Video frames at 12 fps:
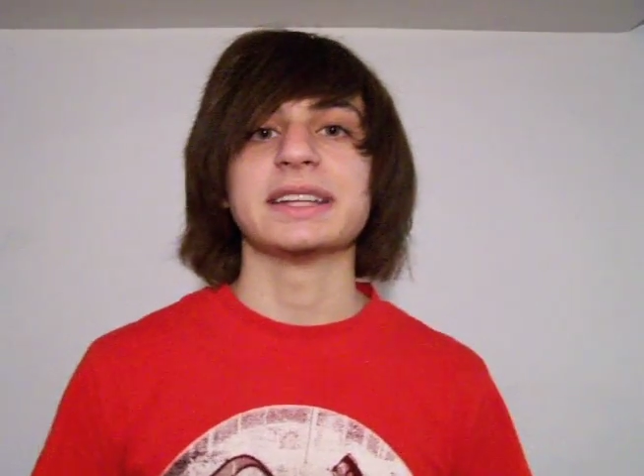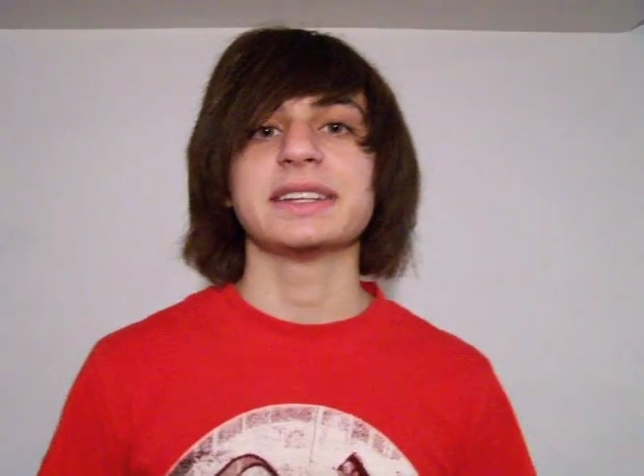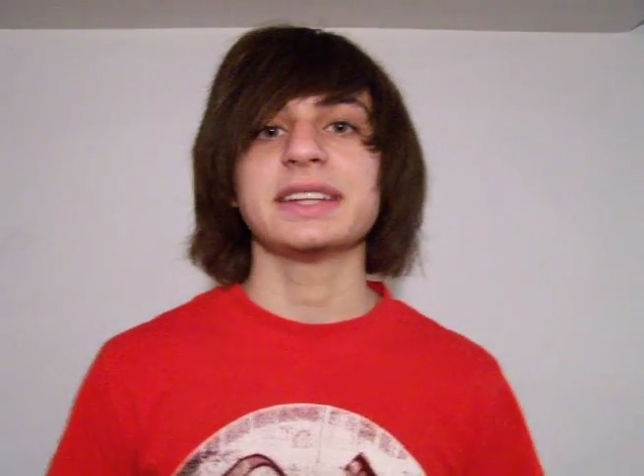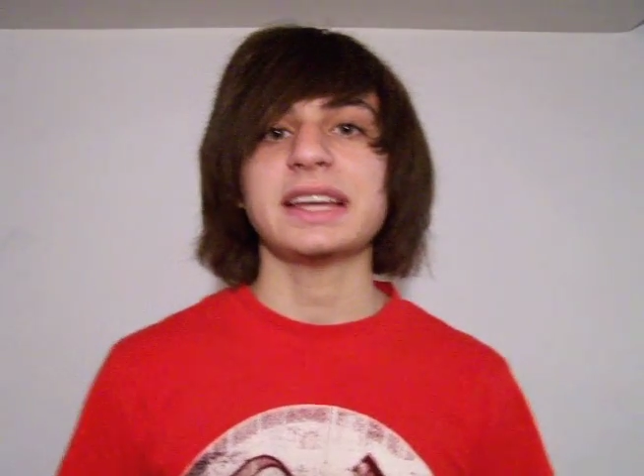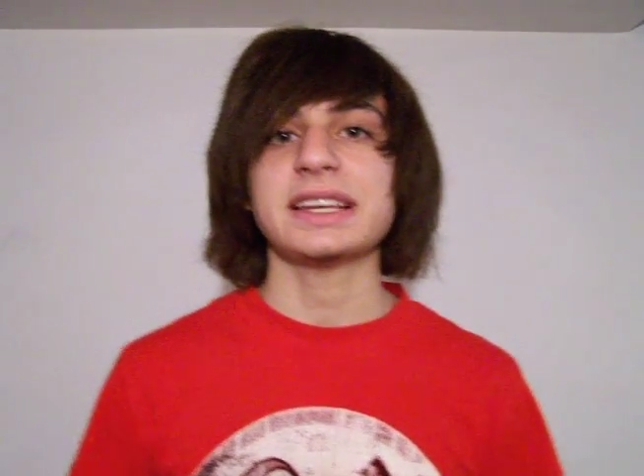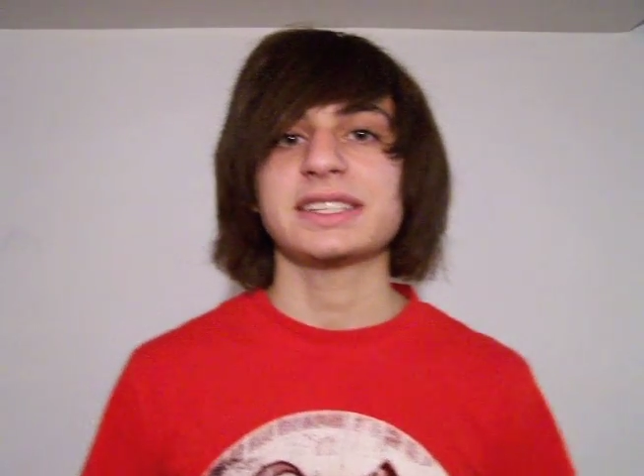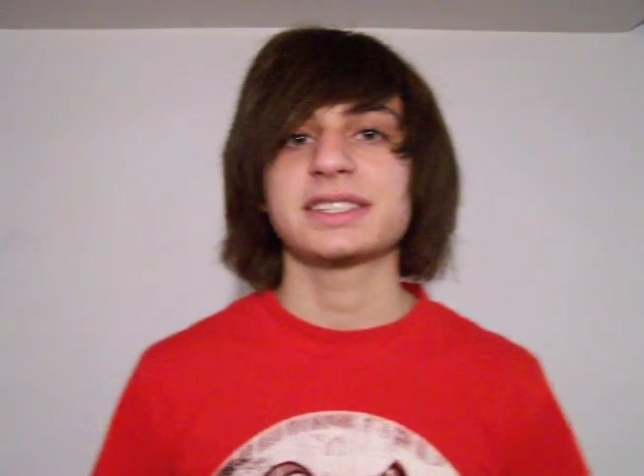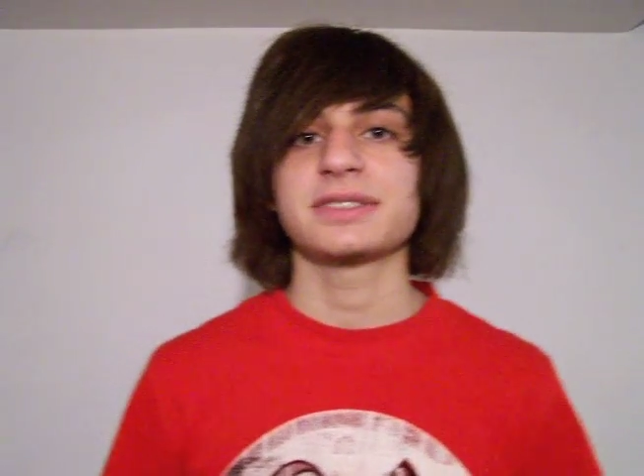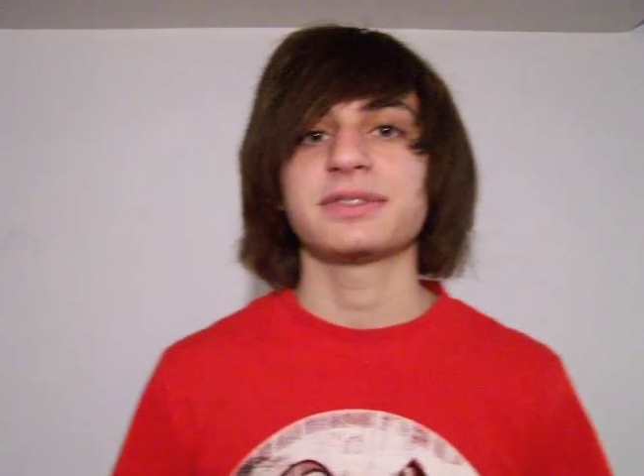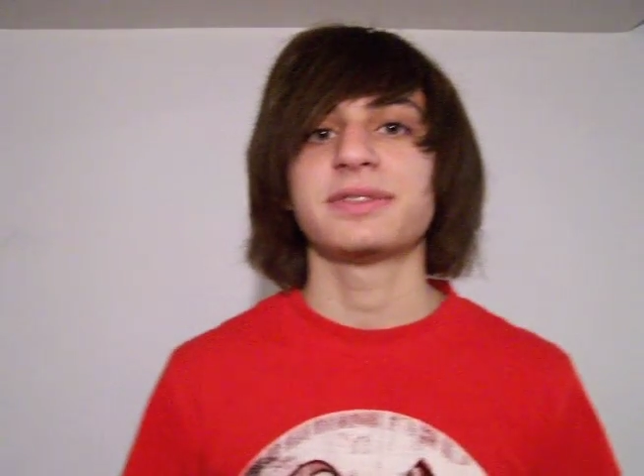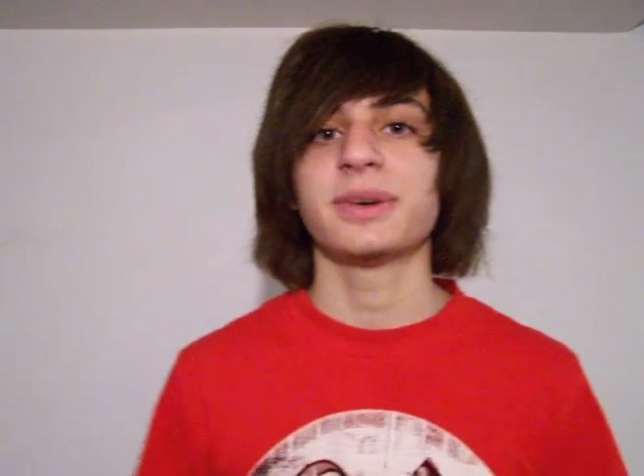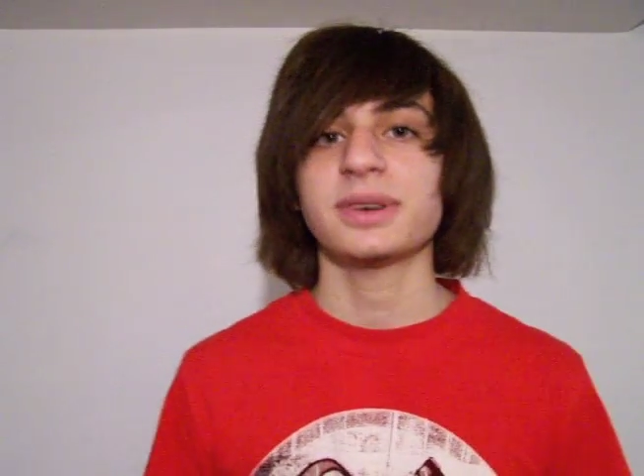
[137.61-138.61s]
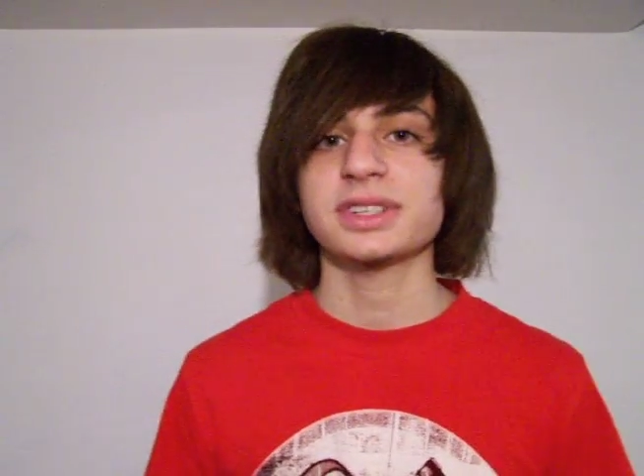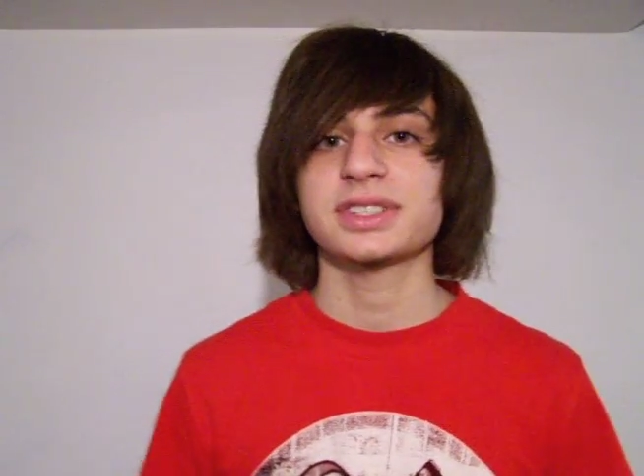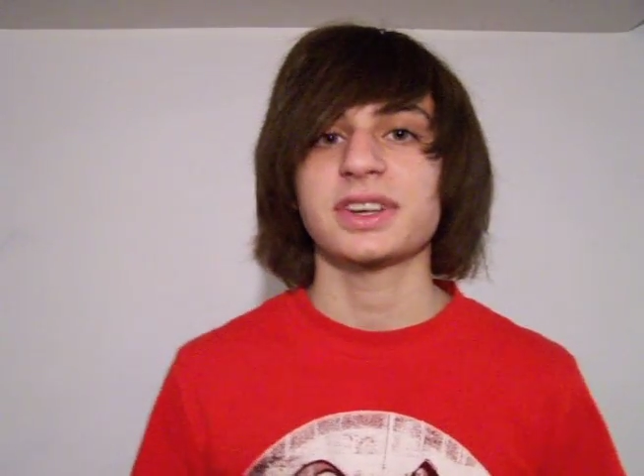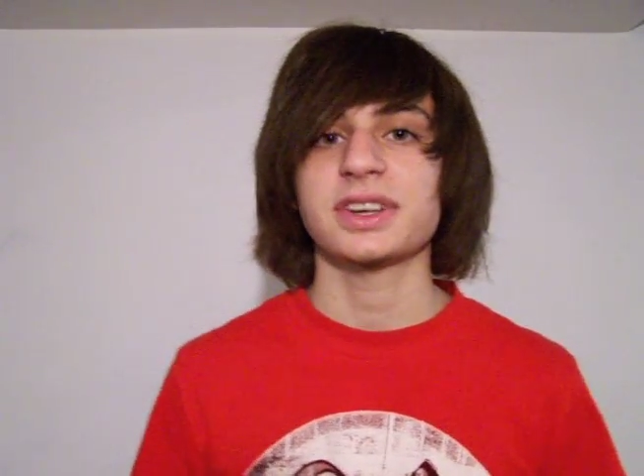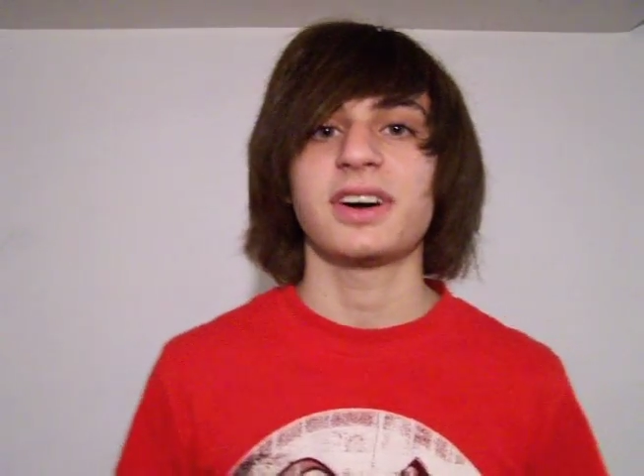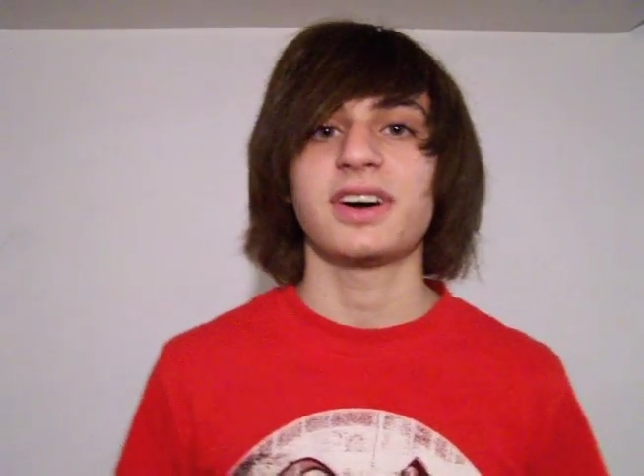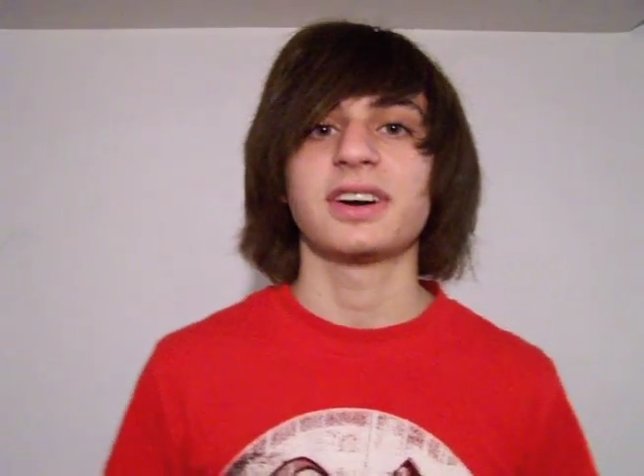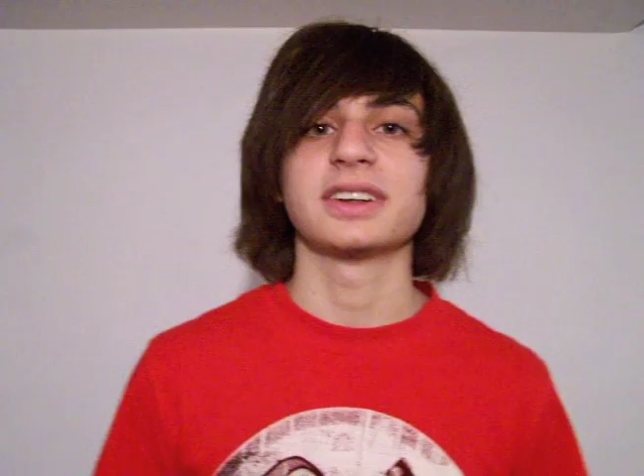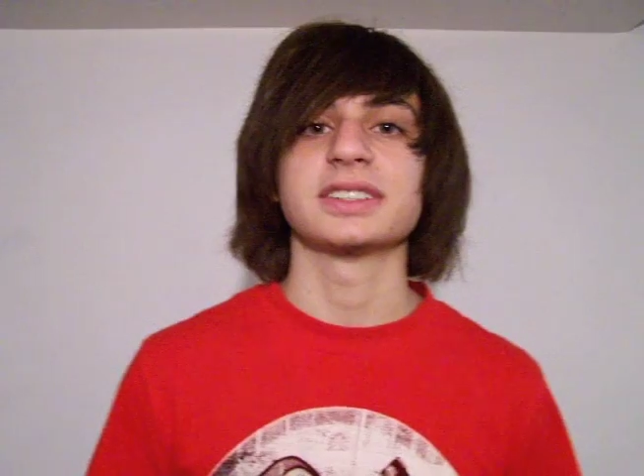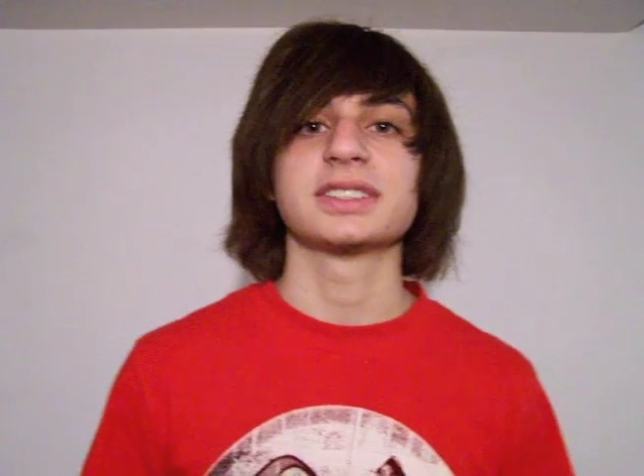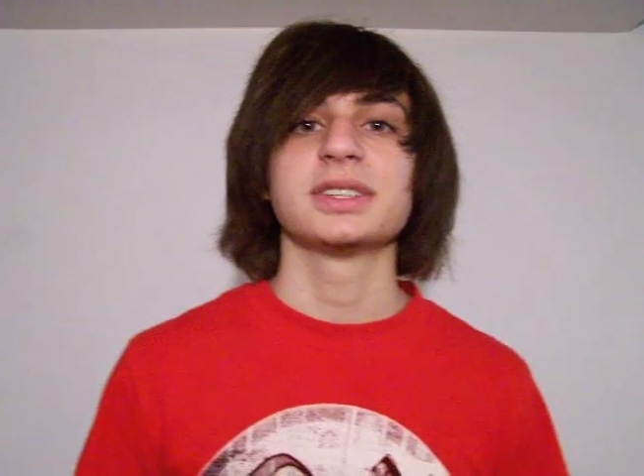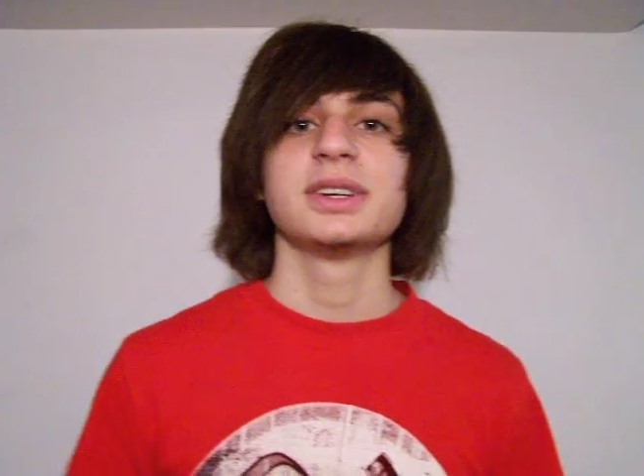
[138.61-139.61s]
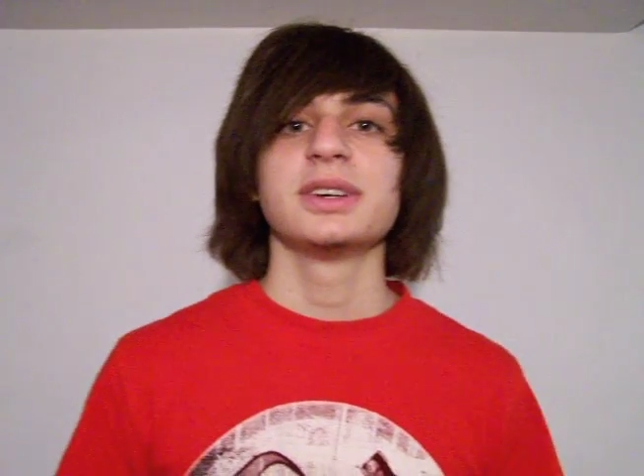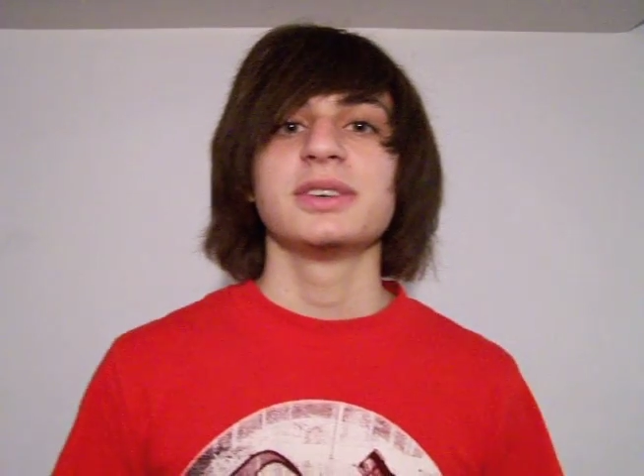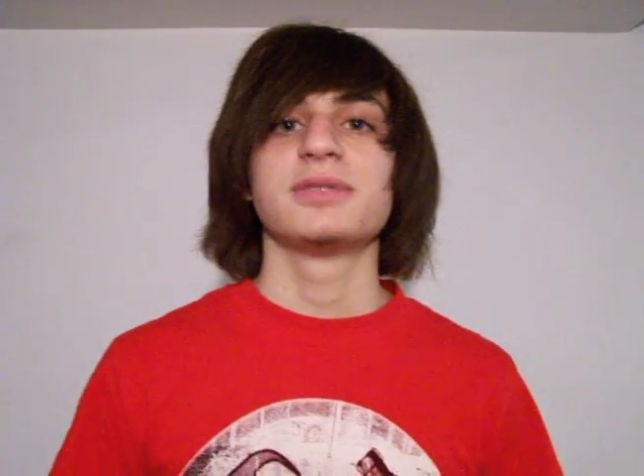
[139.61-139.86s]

list 4 songs